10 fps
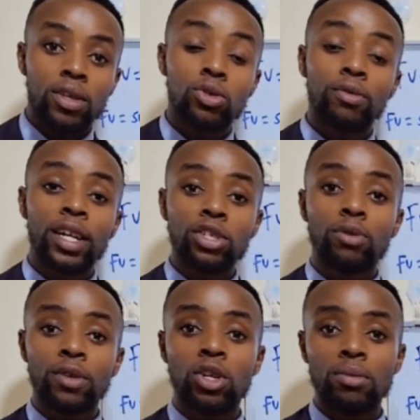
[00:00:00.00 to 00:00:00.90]
So
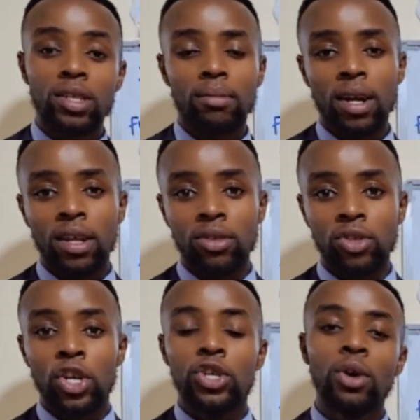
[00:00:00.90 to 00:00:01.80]
financial freedom is a
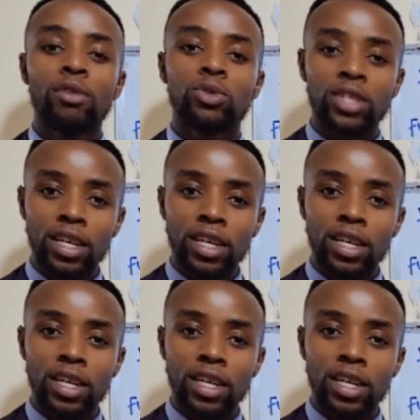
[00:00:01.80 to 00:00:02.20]
marathon. You have to